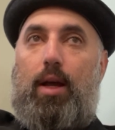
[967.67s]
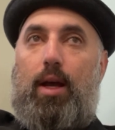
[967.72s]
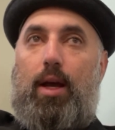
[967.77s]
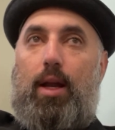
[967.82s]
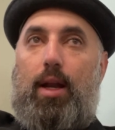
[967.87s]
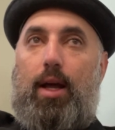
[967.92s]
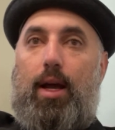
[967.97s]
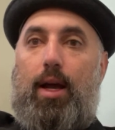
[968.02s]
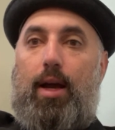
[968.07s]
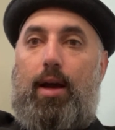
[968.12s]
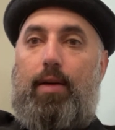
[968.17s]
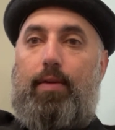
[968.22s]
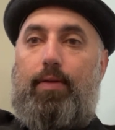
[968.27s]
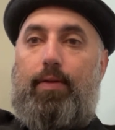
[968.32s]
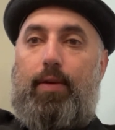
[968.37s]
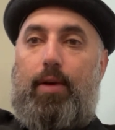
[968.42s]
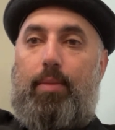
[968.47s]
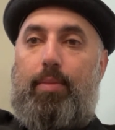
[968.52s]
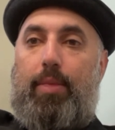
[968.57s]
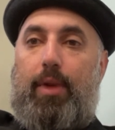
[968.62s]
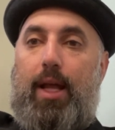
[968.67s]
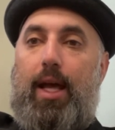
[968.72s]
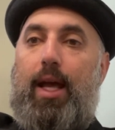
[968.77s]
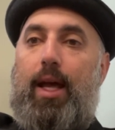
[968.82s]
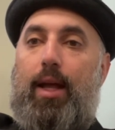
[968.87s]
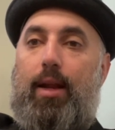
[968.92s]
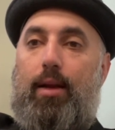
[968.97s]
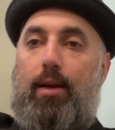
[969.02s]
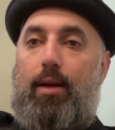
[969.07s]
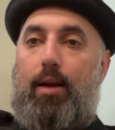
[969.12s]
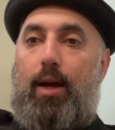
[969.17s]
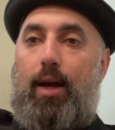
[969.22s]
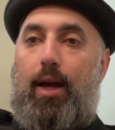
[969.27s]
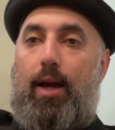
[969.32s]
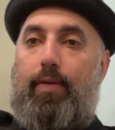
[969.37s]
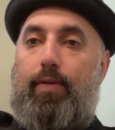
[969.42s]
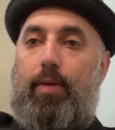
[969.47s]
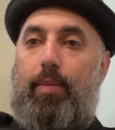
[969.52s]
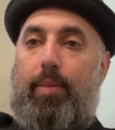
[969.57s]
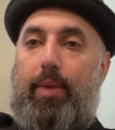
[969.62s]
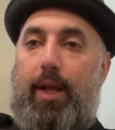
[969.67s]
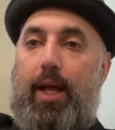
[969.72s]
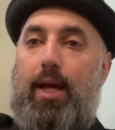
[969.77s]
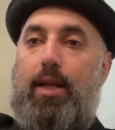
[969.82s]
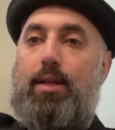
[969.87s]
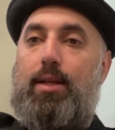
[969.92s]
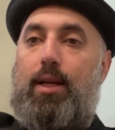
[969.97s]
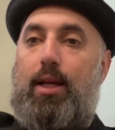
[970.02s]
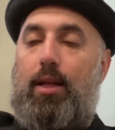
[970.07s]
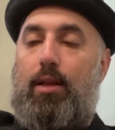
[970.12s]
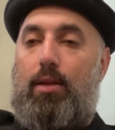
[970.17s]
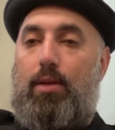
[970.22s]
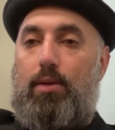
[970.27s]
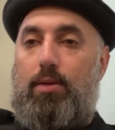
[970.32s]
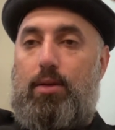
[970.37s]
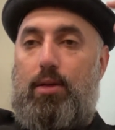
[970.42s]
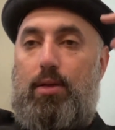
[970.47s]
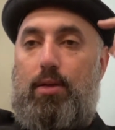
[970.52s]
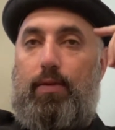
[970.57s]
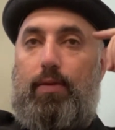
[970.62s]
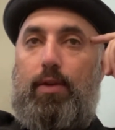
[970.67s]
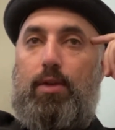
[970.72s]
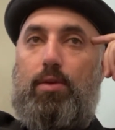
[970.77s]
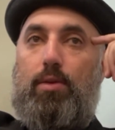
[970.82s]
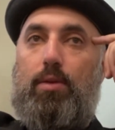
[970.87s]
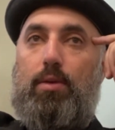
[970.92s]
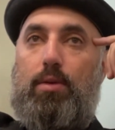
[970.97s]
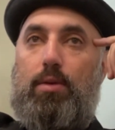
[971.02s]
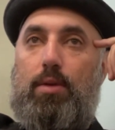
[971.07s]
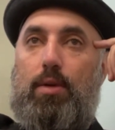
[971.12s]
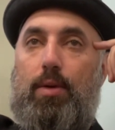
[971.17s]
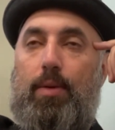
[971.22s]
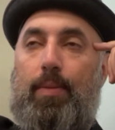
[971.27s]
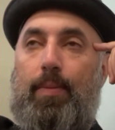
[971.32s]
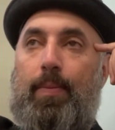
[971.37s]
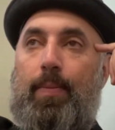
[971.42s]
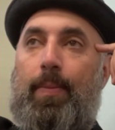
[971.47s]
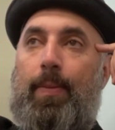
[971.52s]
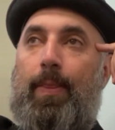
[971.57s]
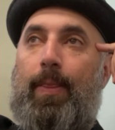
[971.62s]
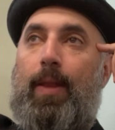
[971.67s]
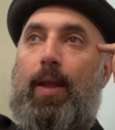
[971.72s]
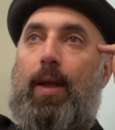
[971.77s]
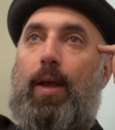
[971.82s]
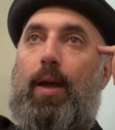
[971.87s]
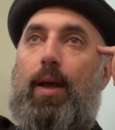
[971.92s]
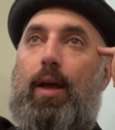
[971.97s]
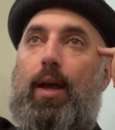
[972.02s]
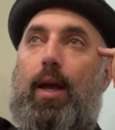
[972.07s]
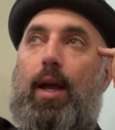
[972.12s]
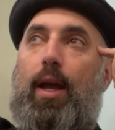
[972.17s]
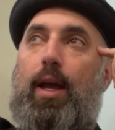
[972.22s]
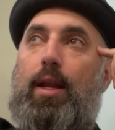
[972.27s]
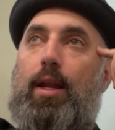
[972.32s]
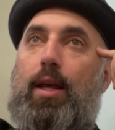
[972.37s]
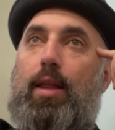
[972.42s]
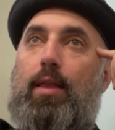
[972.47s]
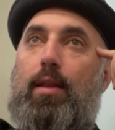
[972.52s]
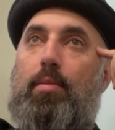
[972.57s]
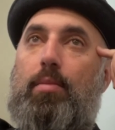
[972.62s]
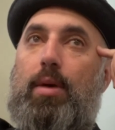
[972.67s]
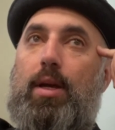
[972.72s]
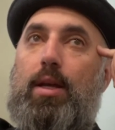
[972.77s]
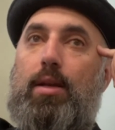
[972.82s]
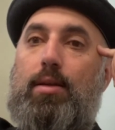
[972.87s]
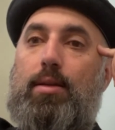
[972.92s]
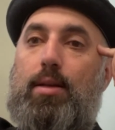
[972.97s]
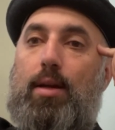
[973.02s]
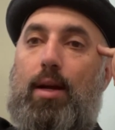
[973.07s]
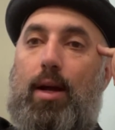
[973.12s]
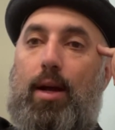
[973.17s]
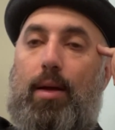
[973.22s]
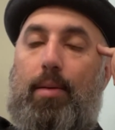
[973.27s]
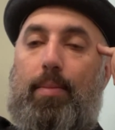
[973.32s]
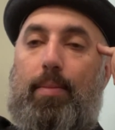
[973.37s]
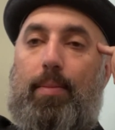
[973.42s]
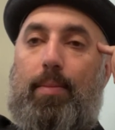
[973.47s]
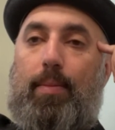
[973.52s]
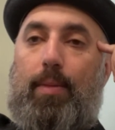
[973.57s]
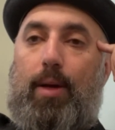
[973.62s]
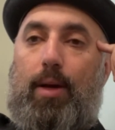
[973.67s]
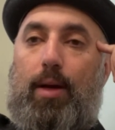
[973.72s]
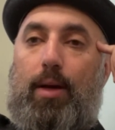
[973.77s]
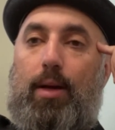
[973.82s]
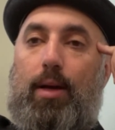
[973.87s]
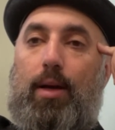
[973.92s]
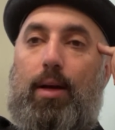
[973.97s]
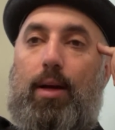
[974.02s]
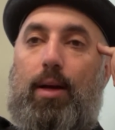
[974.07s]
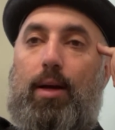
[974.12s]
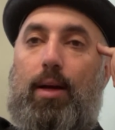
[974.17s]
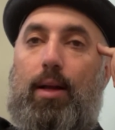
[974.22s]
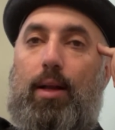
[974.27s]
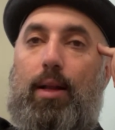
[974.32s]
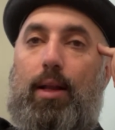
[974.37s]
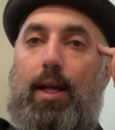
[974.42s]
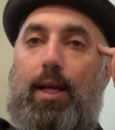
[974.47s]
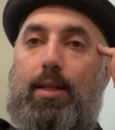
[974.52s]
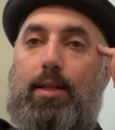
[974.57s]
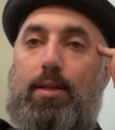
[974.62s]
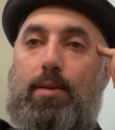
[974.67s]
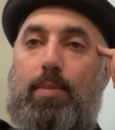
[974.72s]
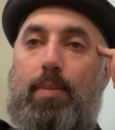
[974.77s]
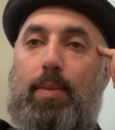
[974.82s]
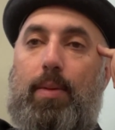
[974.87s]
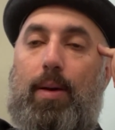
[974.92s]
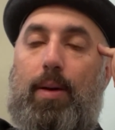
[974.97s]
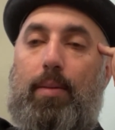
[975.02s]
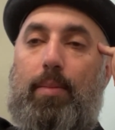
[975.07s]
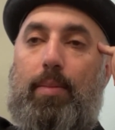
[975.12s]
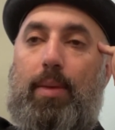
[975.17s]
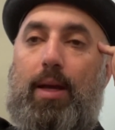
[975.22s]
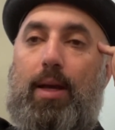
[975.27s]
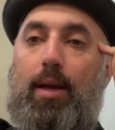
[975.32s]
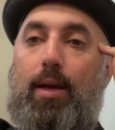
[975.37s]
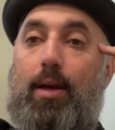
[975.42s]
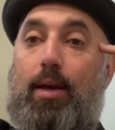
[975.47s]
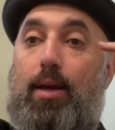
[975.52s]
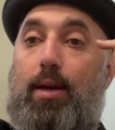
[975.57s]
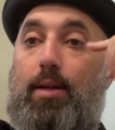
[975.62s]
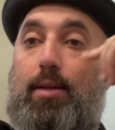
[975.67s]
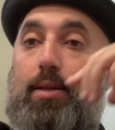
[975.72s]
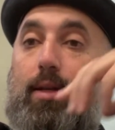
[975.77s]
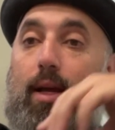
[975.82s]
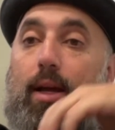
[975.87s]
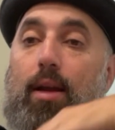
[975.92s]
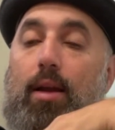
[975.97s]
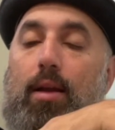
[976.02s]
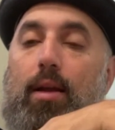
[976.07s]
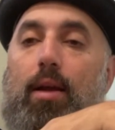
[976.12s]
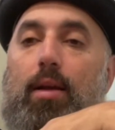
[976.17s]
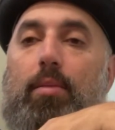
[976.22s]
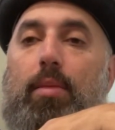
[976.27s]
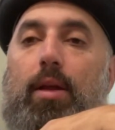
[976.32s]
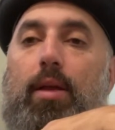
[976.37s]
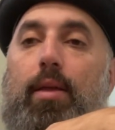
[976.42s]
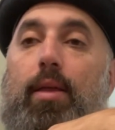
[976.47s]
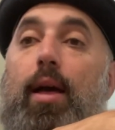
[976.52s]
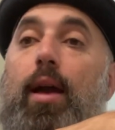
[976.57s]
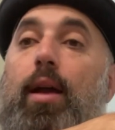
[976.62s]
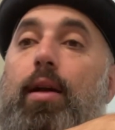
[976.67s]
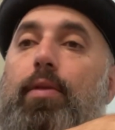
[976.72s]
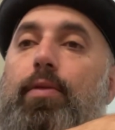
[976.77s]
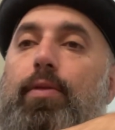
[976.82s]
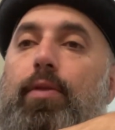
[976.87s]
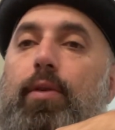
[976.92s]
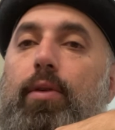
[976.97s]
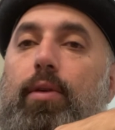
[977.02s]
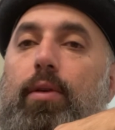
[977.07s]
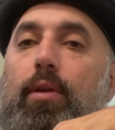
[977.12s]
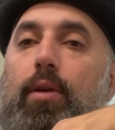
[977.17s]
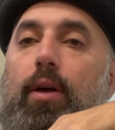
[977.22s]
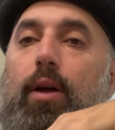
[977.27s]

I have a plan. I have a plan to get those individuals. And in the meantime, let's be content and be thankful.